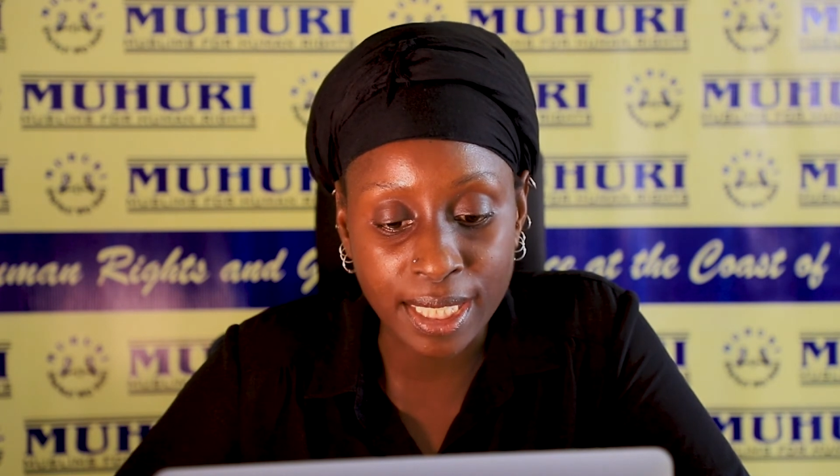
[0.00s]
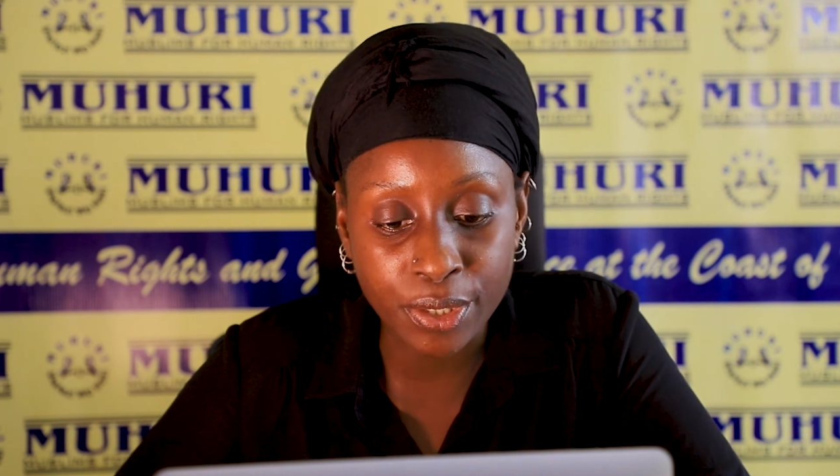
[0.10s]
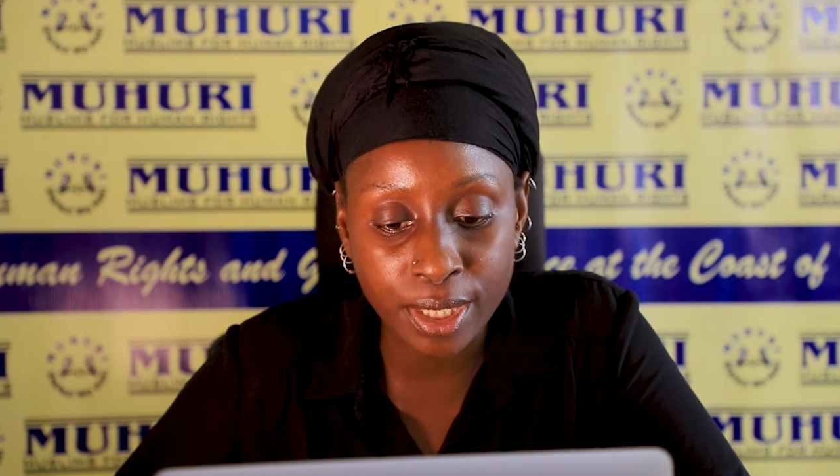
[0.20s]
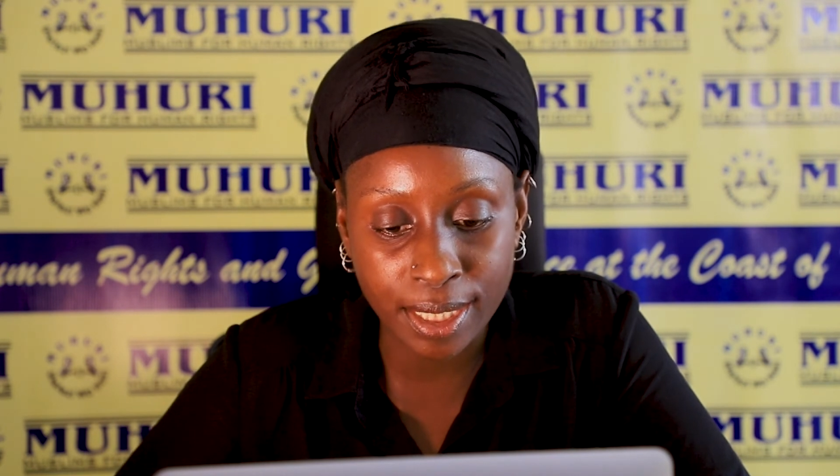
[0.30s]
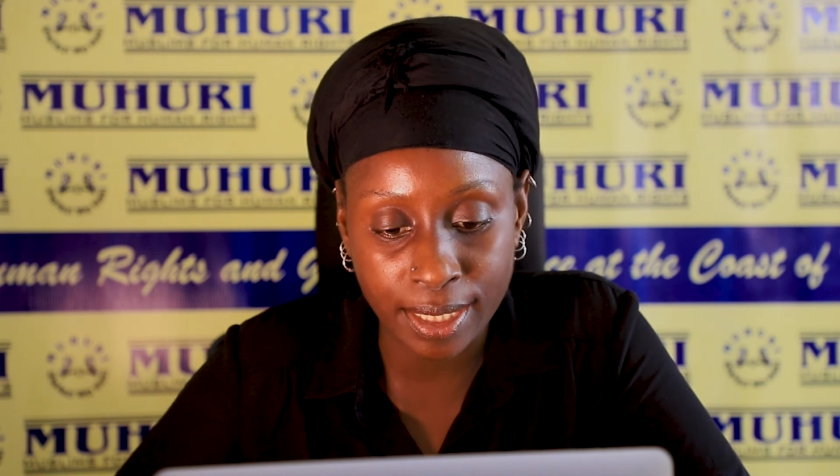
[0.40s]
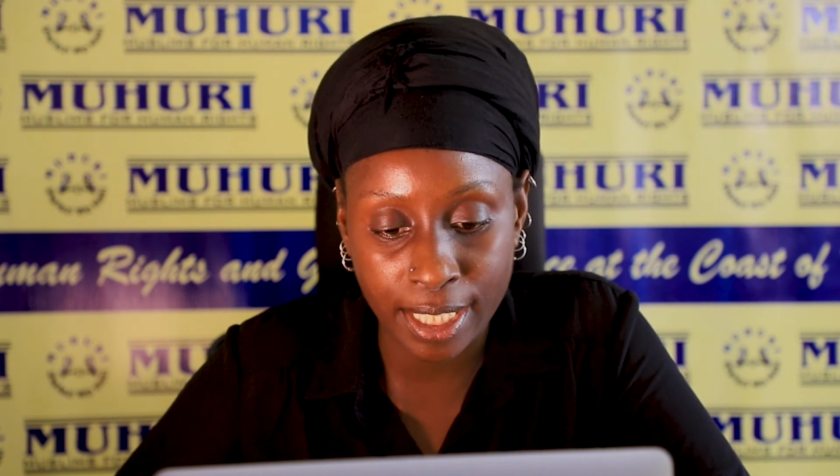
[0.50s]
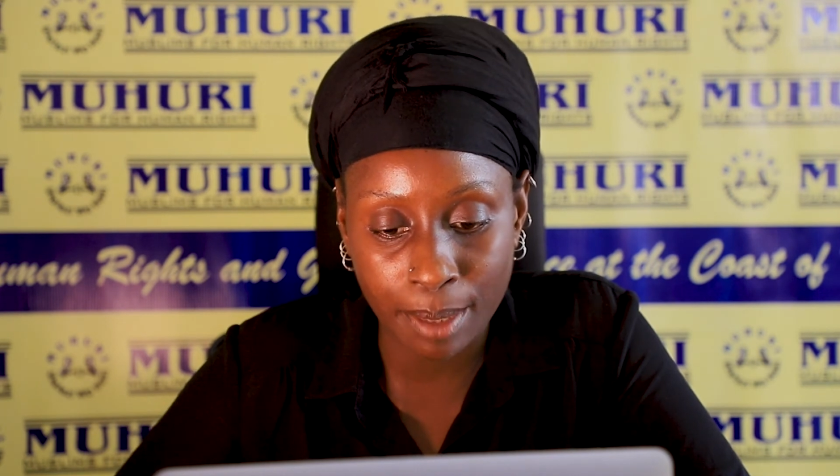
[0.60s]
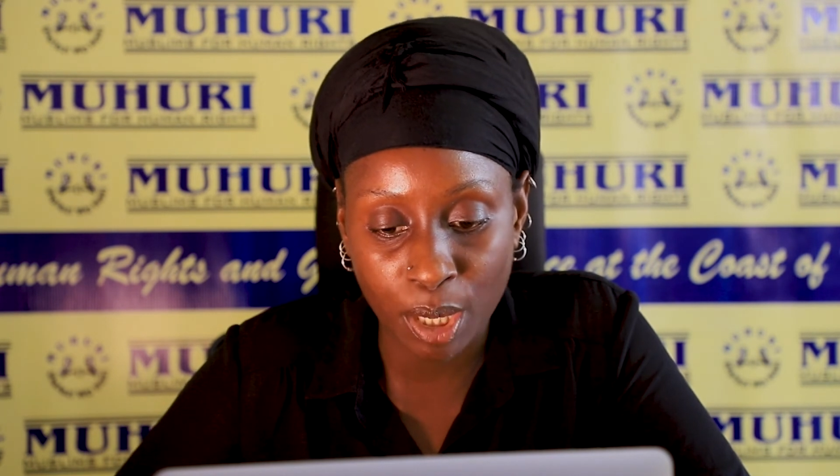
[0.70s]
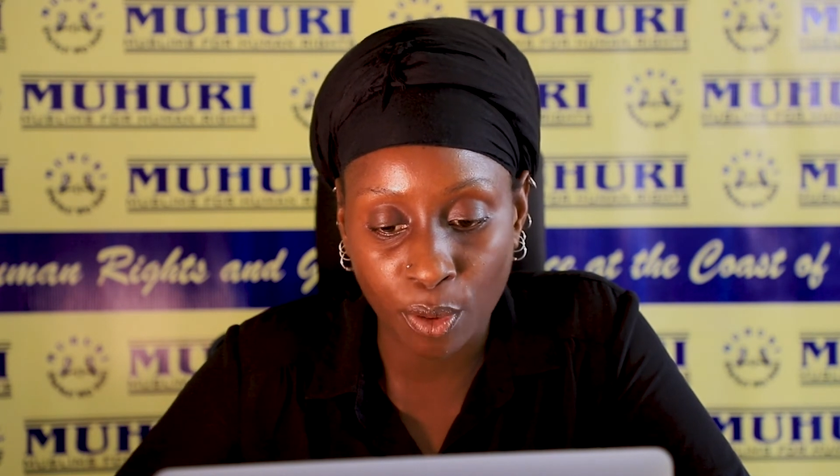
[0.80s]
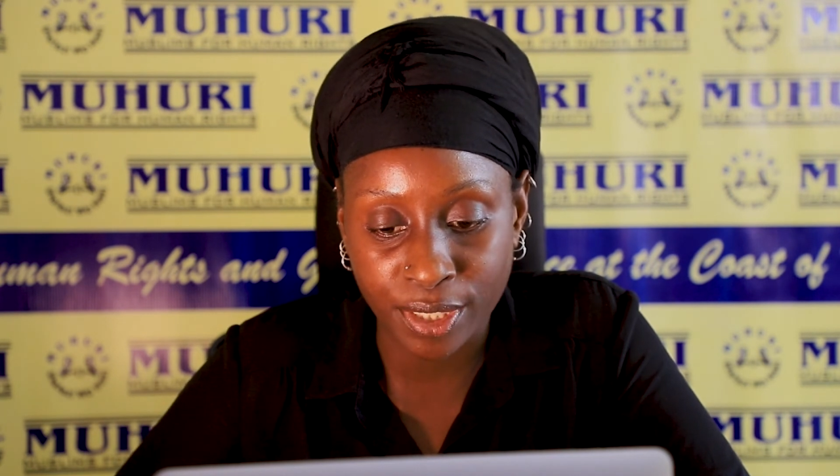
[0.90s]
increases the
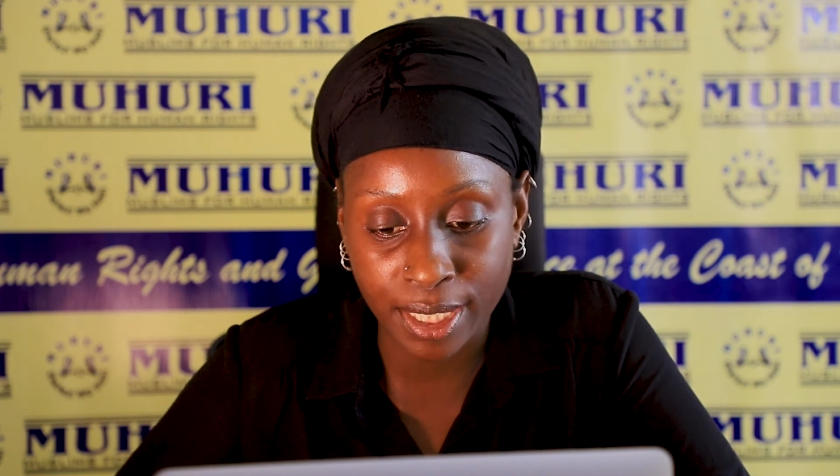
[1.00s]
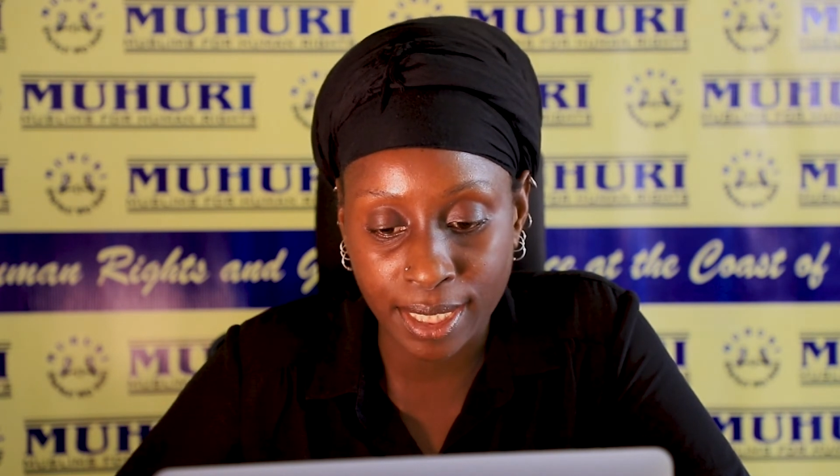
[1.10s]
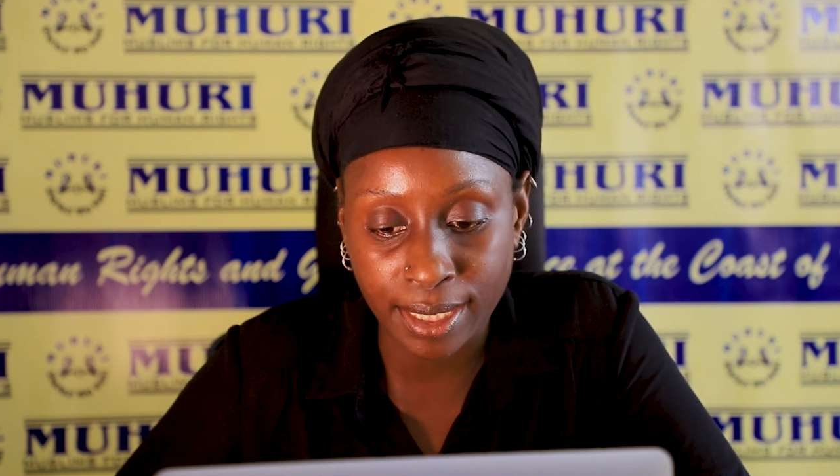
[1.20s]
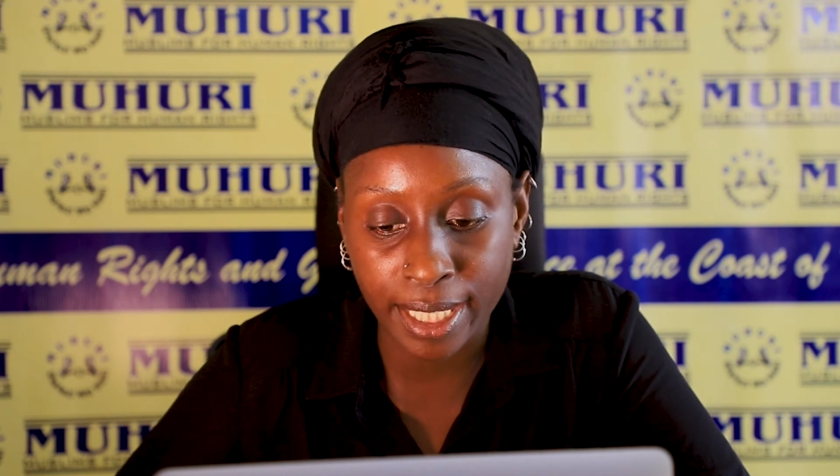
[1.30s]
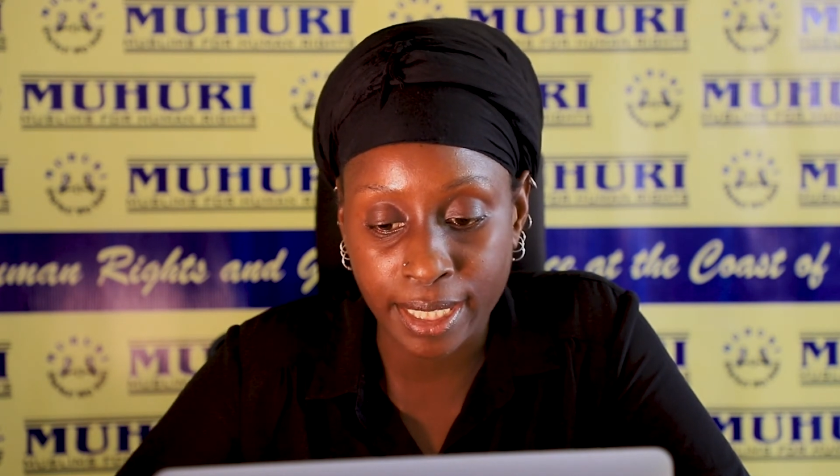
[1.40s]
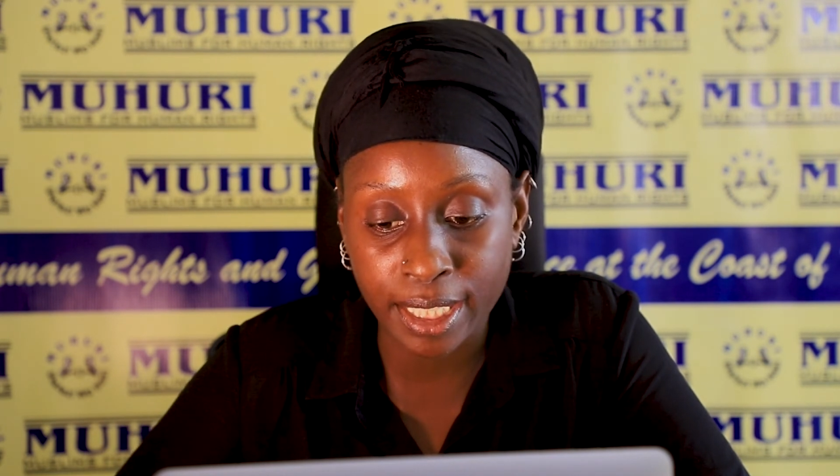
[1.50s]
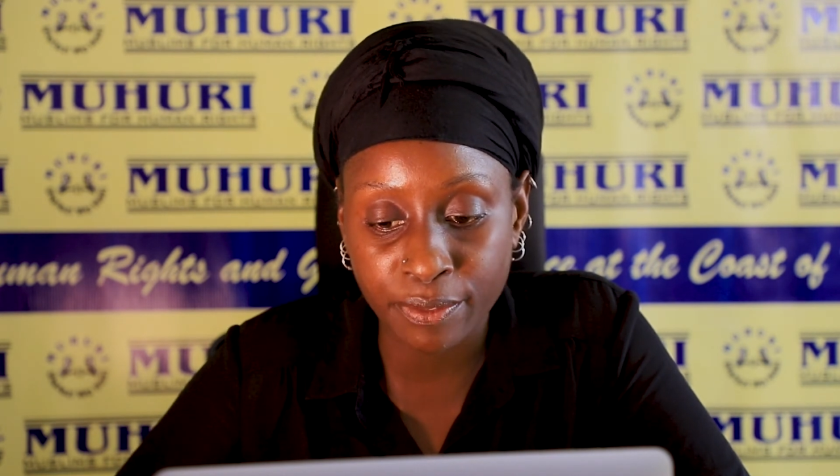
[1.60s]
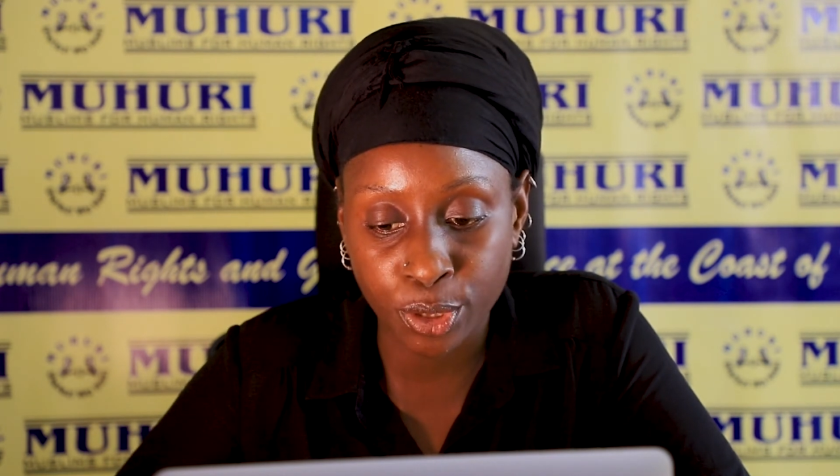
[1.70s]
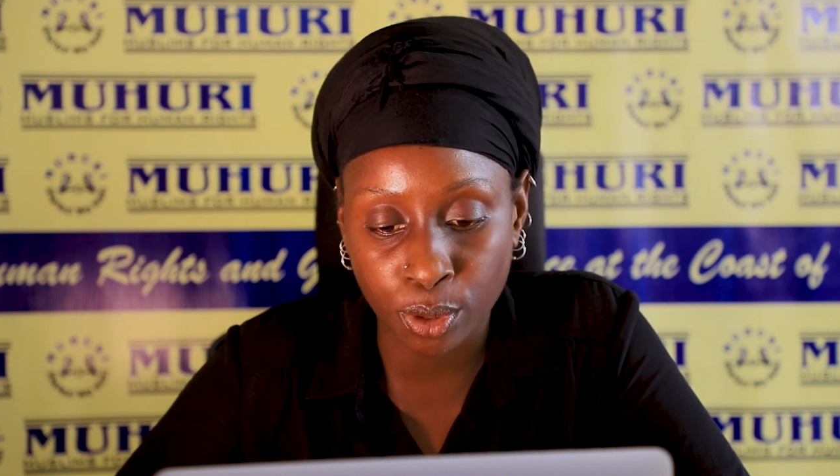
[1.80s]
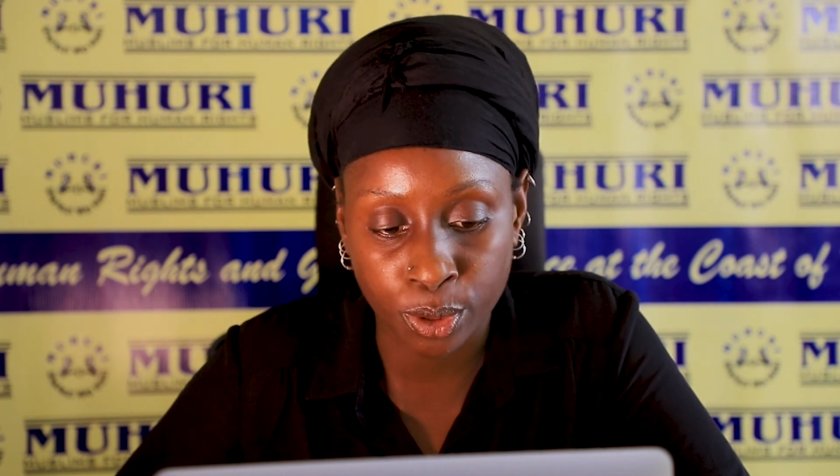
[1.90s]
number of states and
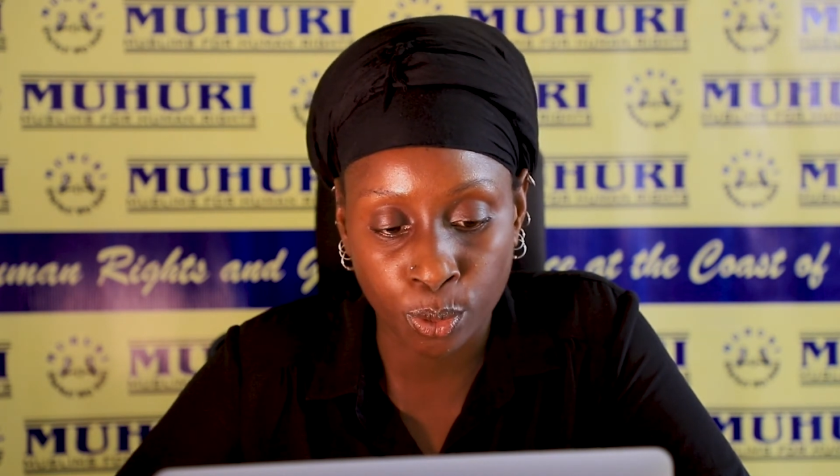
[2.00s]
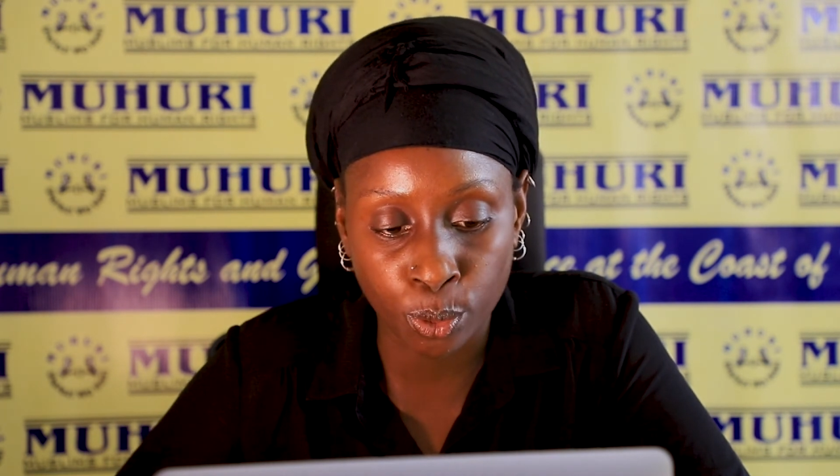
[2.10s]
individuals